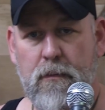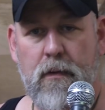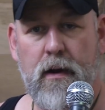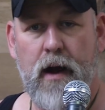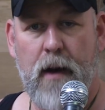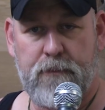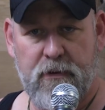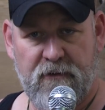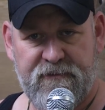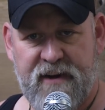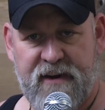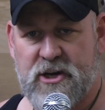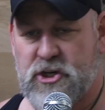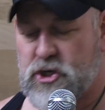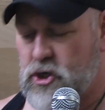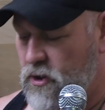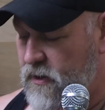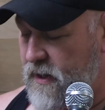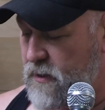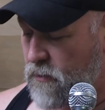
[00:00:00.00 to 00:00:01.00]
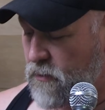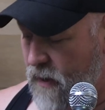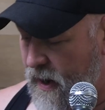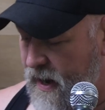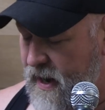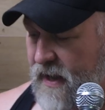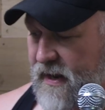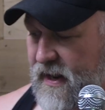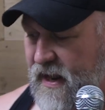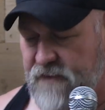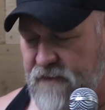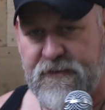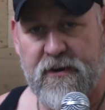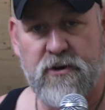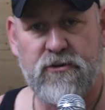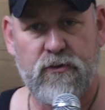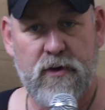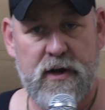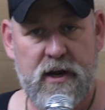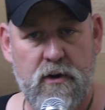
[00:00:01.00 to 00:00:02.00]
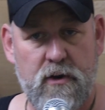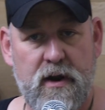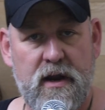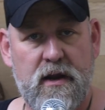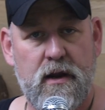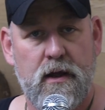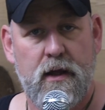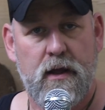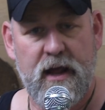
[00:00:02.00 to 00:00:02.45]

a professionally ran infantry unit,